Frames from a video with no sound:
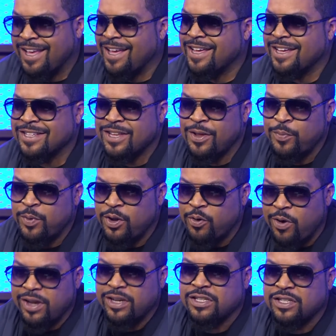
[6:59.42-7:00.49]
Yeah, because, I mean,
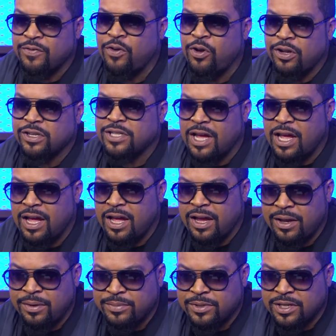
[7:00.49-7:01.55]
greatest of all
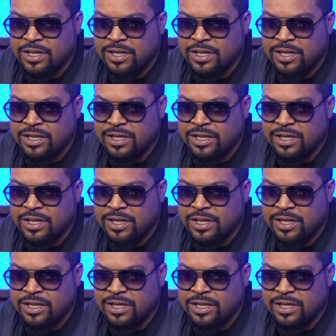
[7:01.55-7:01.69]
times